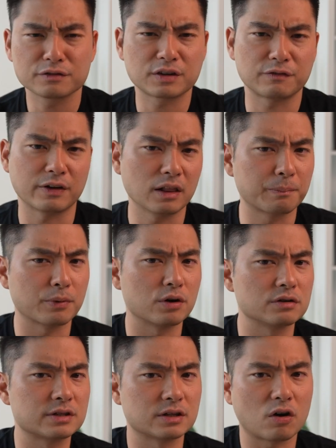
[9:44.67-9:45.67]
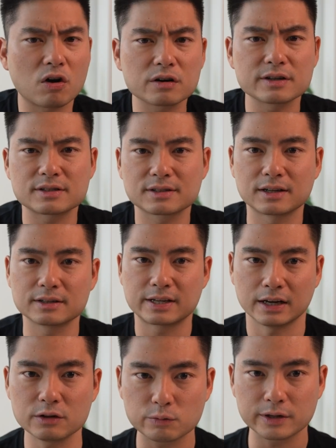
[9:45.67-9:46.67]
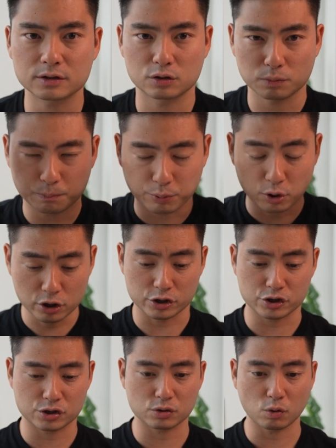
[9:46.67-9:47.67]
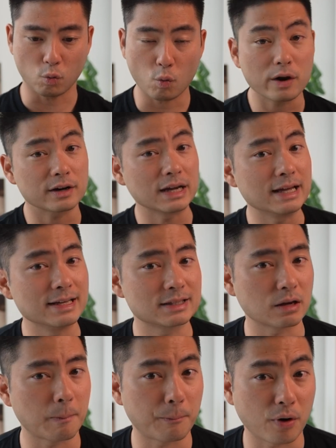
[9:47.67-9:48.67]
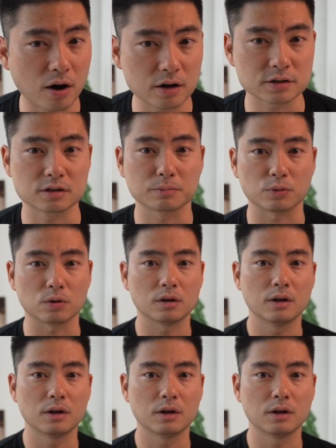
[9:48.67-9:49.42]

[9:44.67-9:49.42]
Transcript: of developers and artists continuing to push what is possible.